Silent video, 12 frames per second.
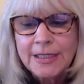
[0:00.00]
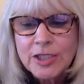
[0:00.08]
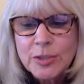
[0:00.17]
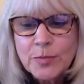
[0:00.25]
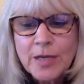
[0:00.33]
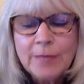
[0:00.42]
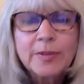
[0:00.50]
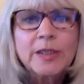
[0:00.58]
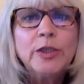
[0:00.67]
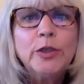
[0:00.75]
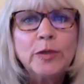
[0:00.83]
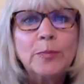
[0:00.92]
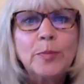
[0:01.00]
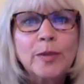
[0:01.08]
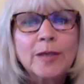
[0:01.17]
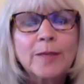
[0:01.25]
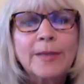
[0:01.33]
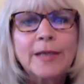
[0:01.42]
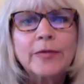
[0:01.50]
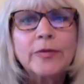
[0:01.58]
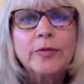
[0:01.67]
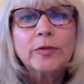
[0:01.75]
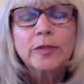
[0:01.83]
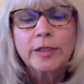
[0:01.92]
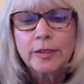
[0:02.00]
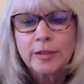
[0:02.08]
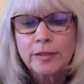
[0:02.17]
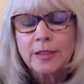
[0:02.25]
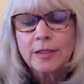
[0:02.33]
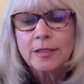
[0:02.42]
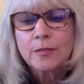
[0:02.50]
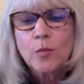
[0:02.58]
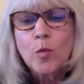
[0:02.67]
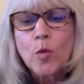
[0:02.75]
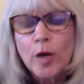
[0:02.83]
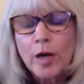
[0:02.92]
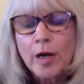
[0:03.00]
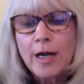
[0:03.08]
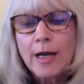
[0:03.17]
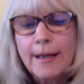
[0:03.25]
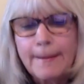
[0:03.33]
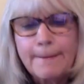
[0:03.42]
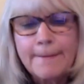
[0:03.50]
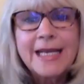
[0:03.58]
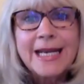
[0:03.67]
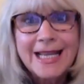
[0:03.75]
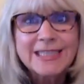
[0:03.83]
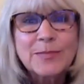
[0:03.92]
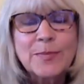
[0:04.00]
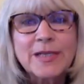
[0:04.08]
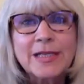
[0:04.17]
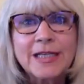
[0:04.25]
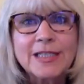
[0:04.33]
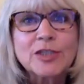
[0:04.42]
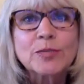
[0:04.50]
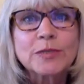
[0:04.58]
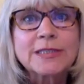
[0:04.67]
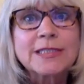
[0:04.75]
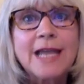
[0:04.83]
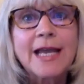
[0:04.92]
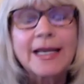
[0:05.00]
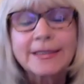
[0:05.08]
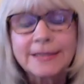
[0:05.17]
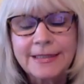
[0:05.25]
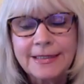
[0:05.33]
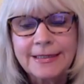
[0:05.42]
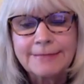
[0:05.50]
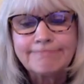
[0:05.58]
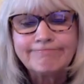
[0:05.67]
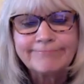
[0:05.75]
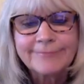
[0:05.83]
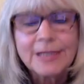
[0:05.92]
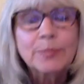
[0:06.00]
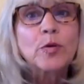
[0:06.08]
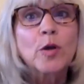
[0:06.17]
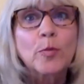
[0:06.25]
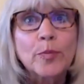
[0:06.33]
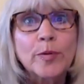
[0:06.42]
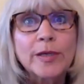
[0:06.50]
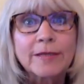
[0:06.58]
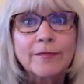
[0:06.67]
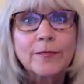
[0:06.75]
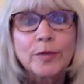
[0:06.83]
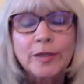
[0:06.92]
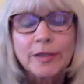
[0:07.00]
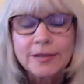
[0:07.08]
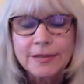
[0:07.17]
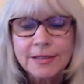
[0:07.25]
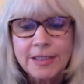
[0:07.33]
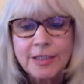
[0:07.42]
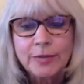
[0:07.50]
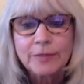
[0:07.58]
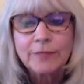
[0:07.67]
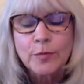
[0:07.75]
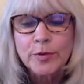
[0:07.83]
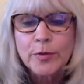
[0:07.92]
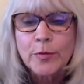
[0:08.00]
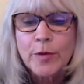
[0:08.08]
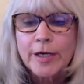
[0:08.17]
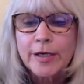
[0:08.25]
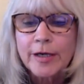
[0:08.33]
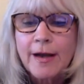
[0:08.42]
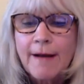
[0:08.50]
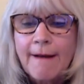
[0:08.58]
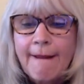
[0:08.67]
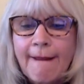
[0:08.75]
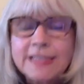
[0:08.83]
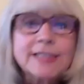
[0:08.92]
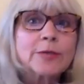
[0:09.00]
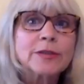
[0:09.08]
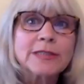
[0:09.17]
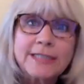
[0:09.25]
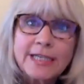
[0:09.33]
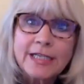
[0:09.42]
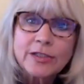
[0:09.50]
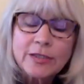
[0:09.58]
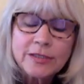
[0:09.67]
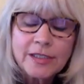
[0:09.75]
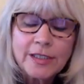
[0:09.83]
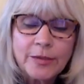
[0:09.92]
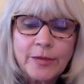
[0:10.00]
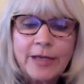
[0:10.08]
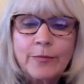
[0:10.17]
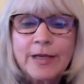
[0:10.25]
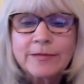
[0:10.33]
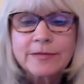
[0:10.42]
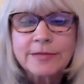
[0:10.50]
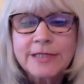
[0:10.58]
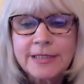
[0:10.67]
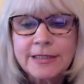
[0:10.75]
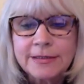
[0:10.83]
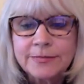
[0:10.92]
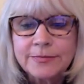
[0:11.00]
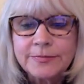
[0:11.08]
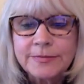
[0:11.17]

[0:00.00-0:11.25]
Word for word: she probably knew a book about nuclear war um, and espionage was not um, appropriate for you know a fourth grader. So instead, you know, I went to the